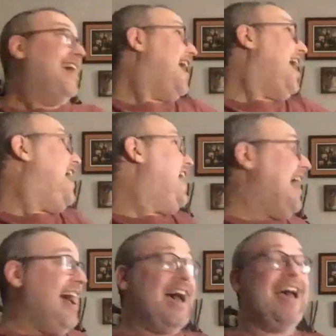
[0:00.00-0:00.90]
I,
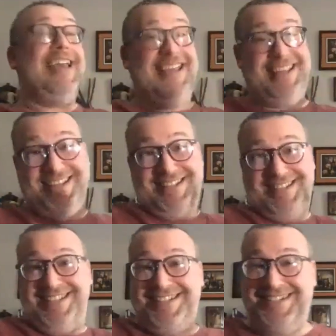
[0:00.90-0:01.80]
I,
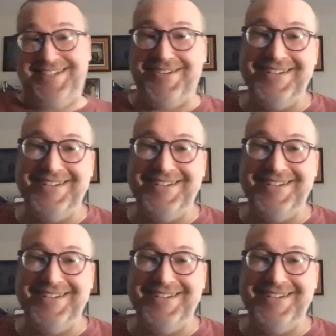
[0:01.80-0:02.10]
you know,